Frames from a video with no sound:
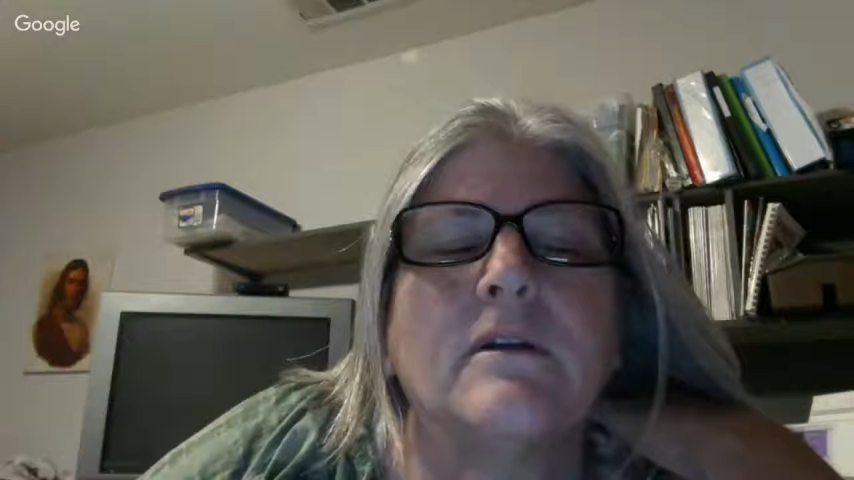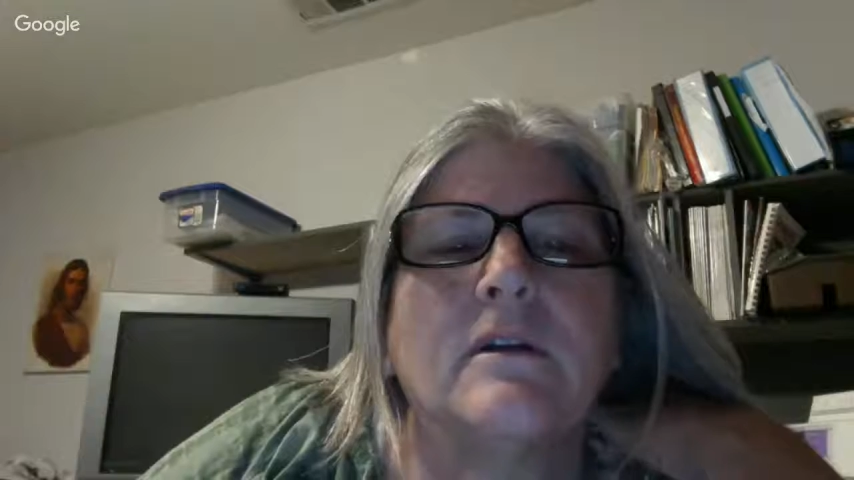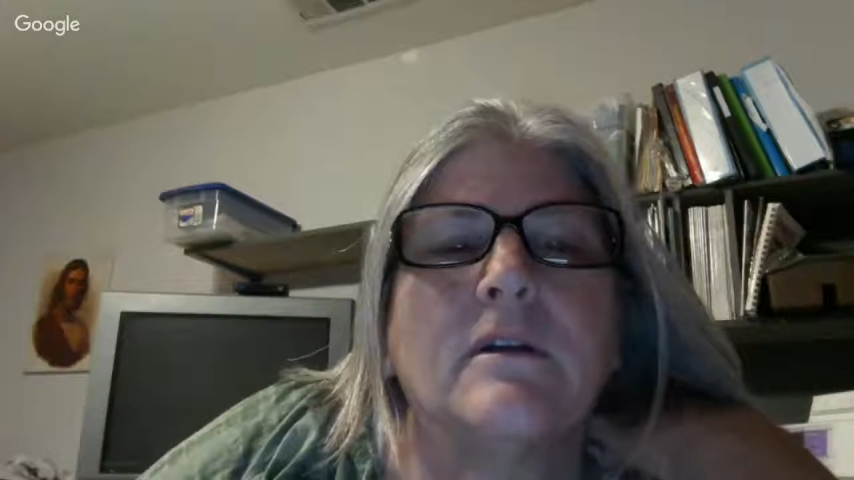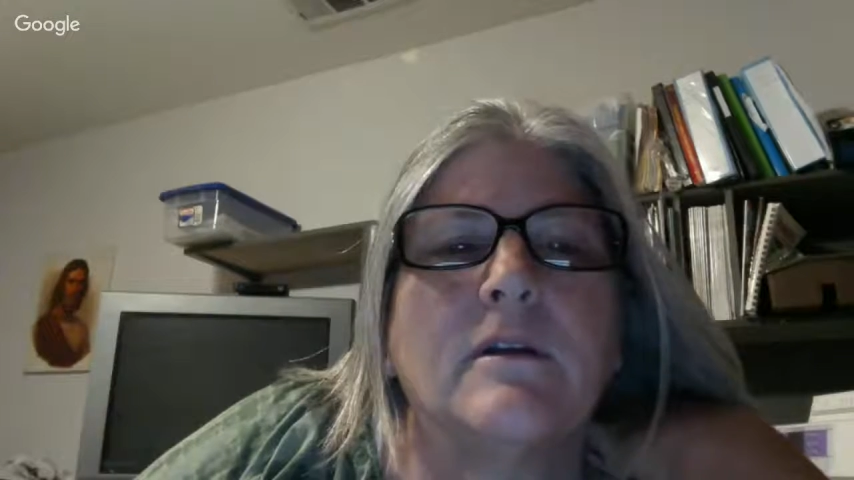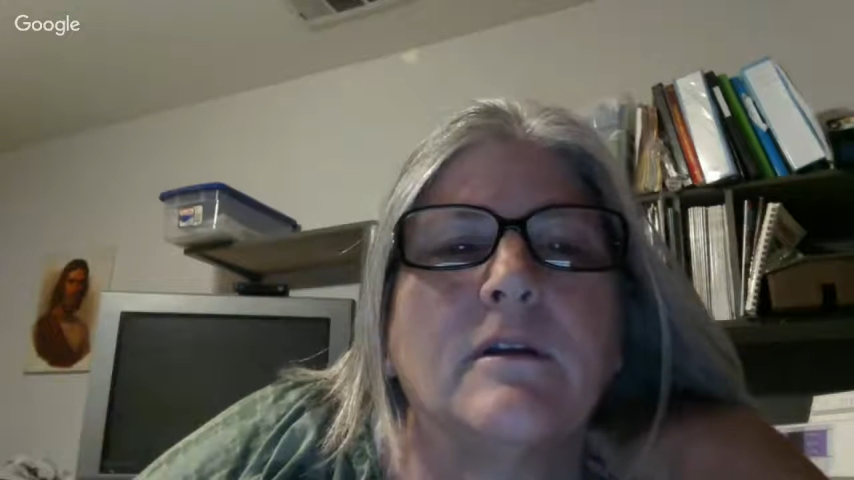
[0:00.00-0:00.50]

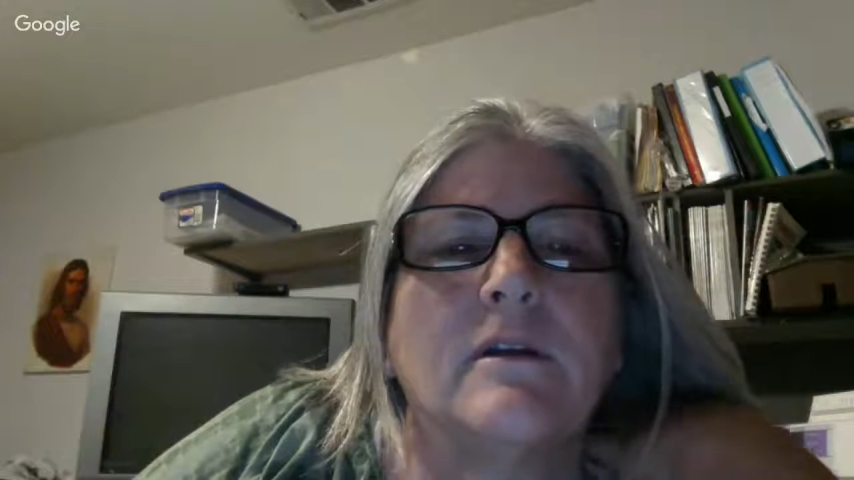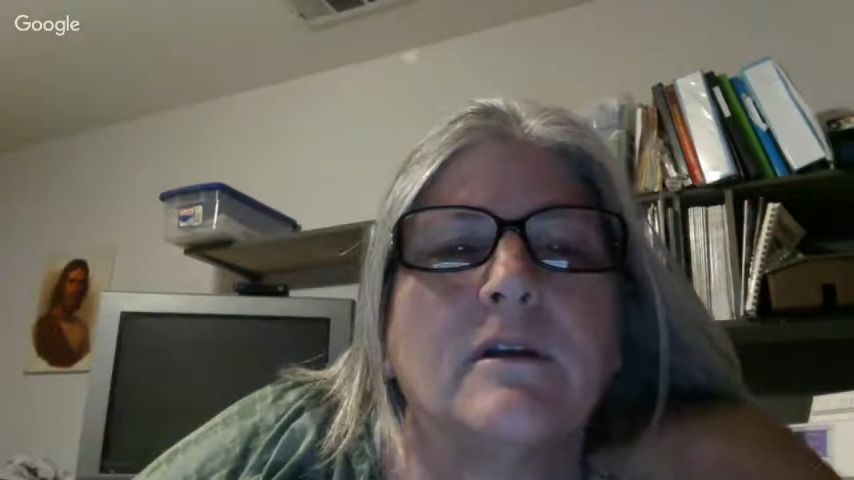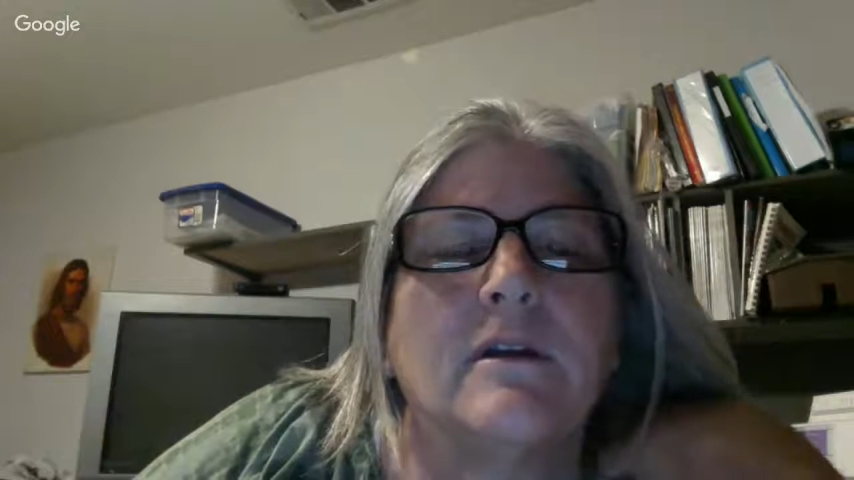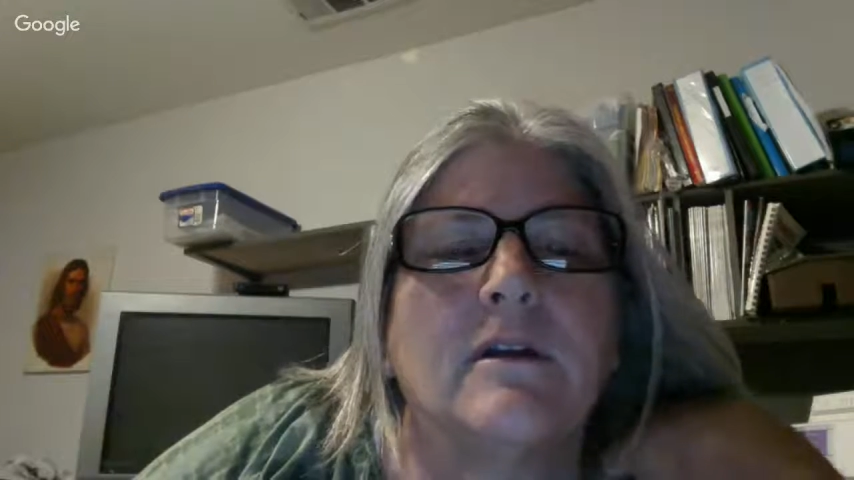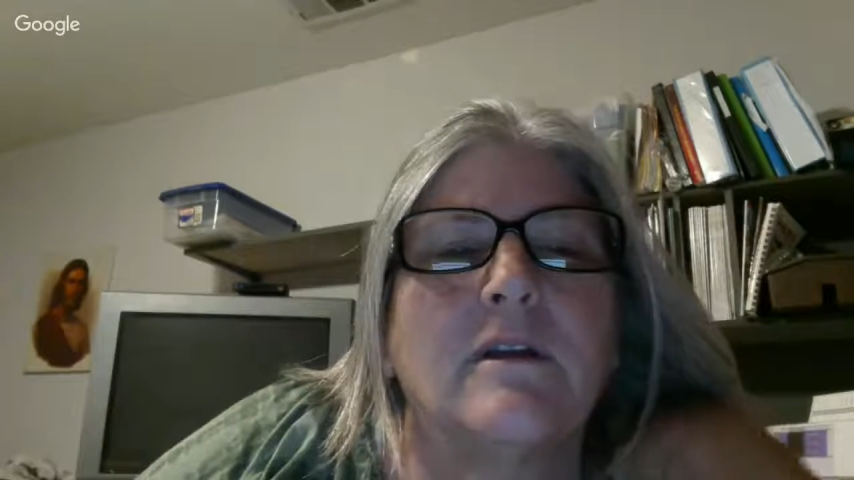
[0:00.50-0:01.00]

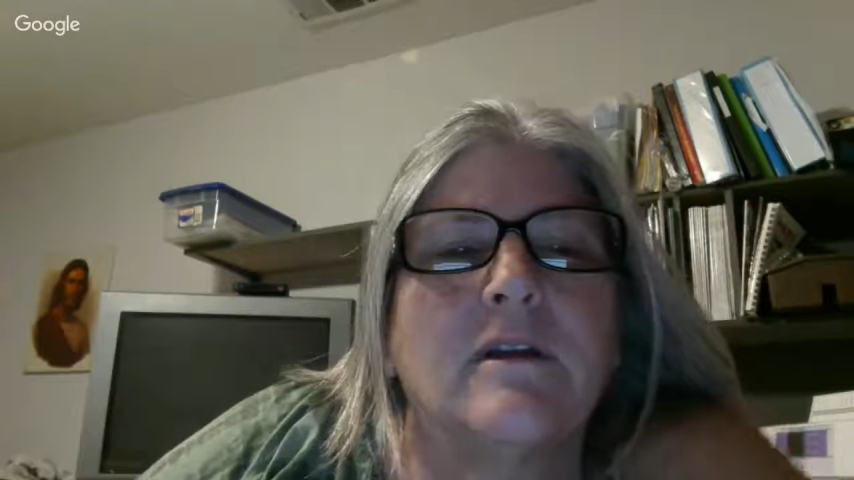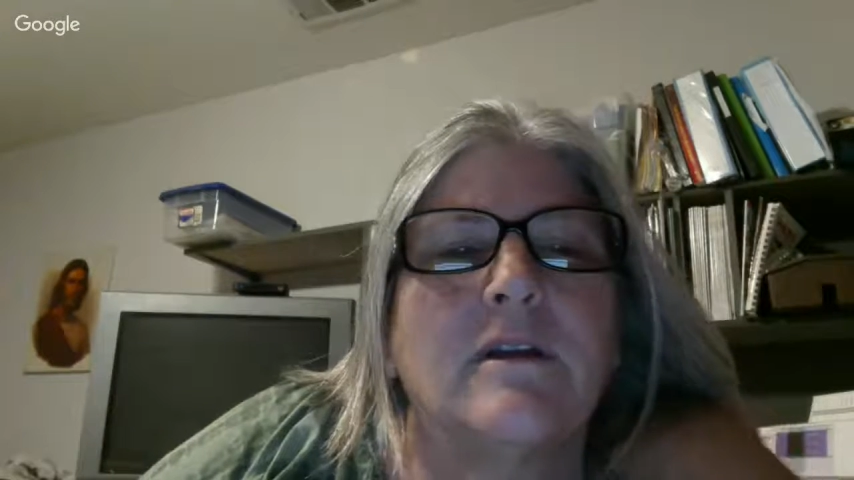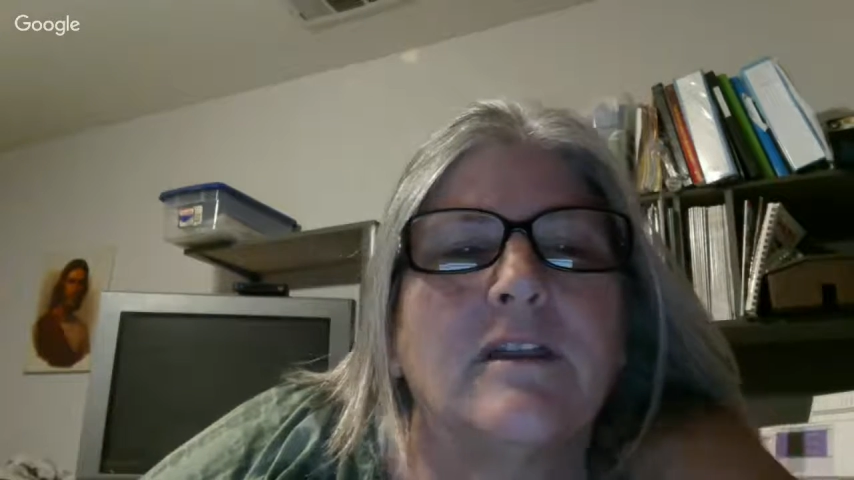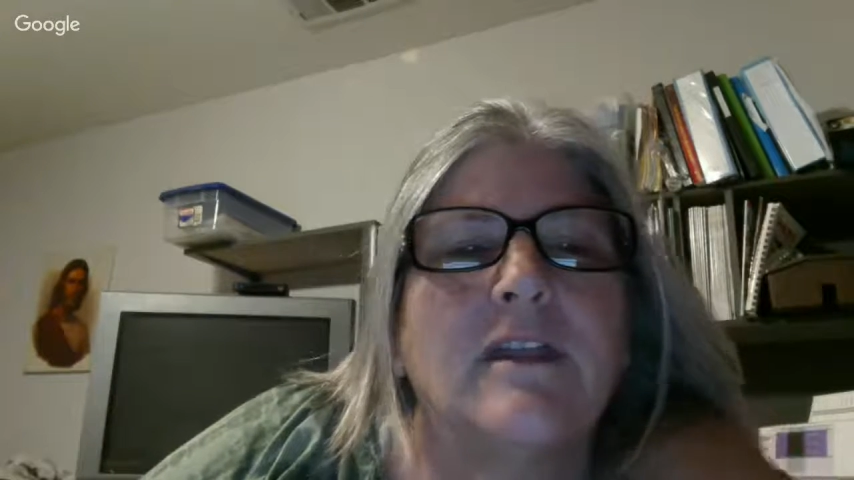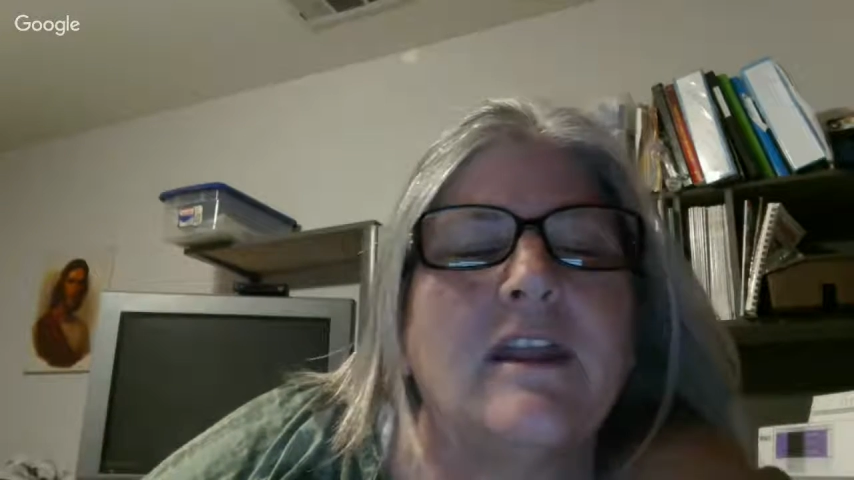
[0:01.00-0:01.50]

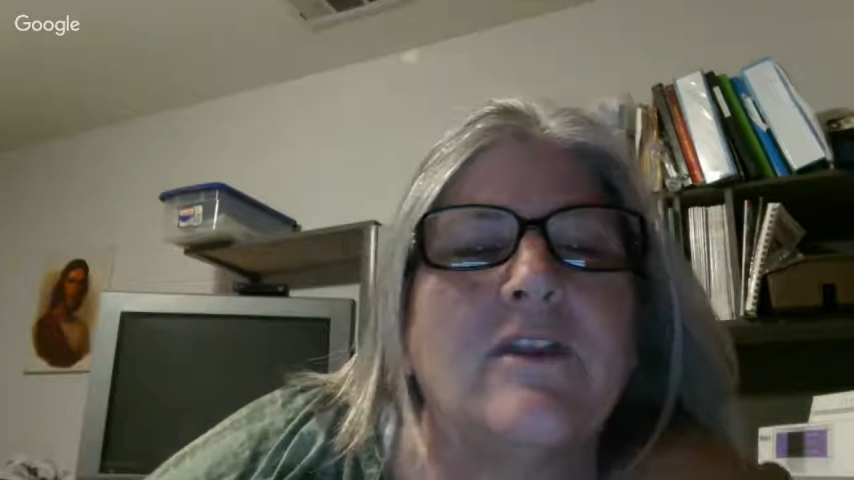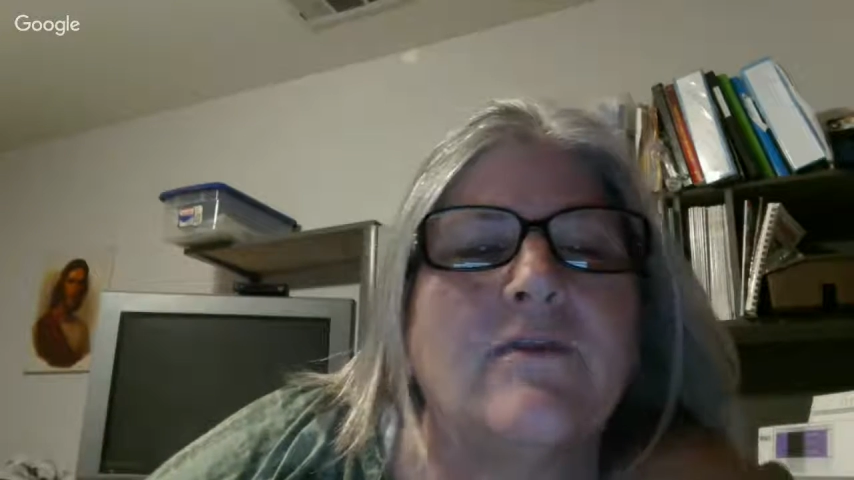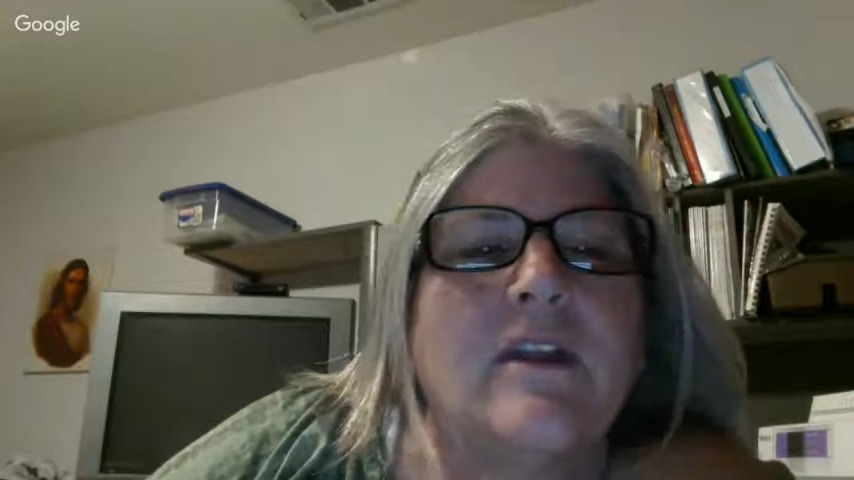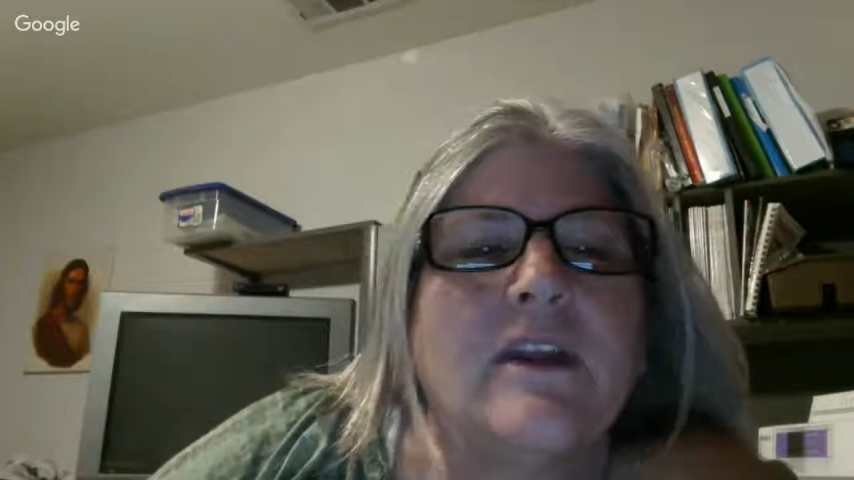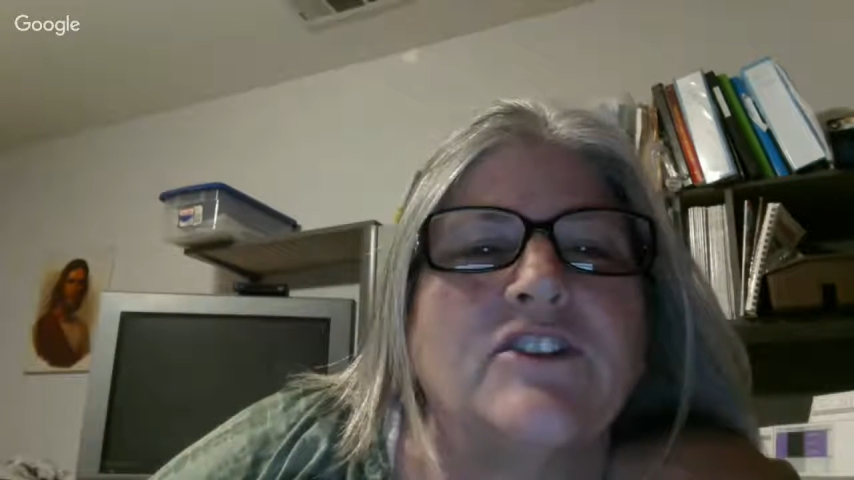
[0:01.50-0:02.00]
Thank you for
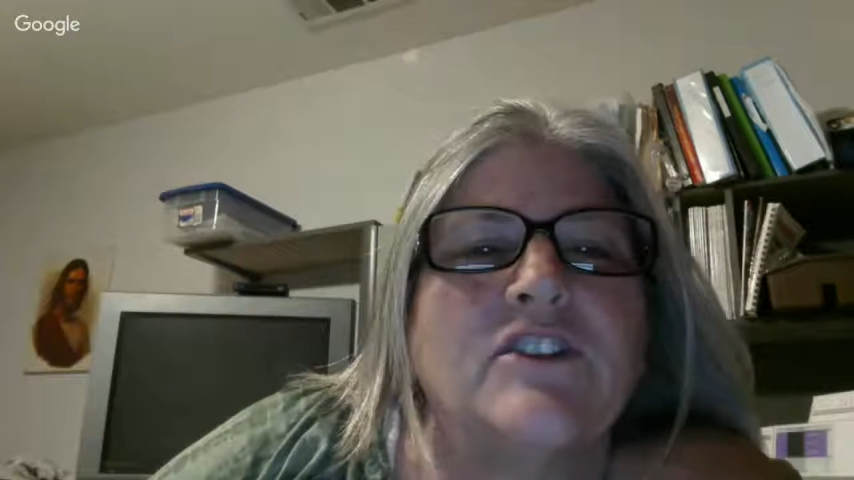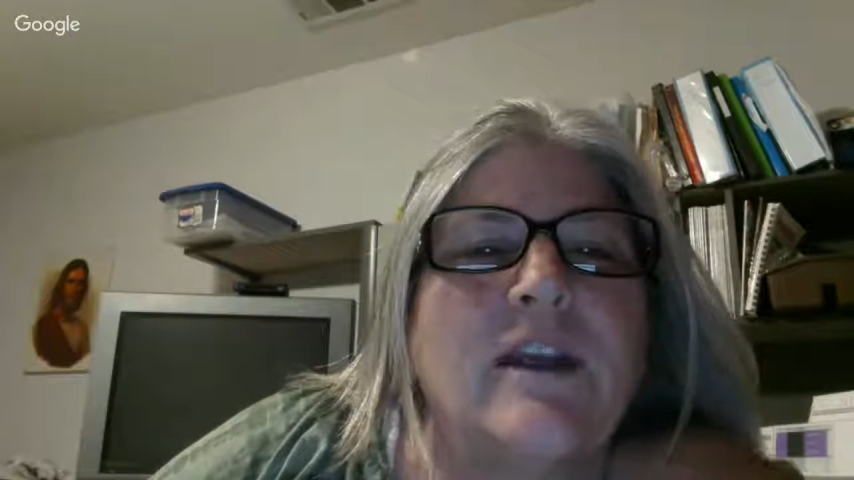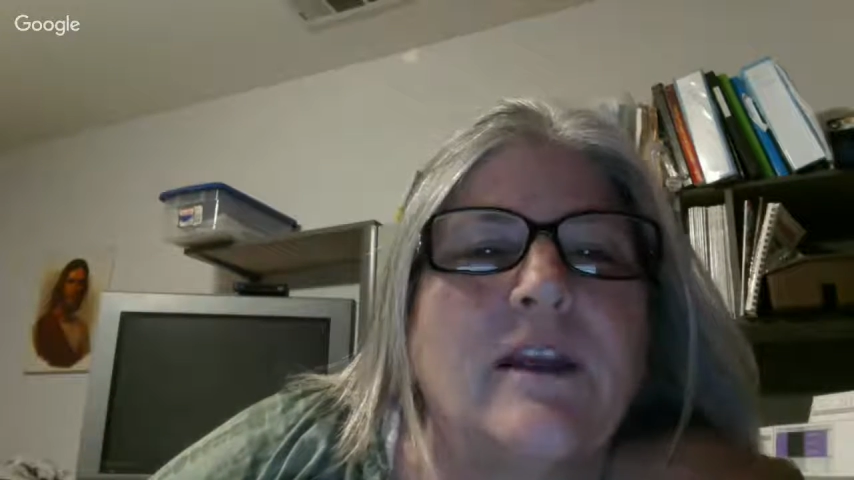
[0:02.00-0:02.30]
catching that.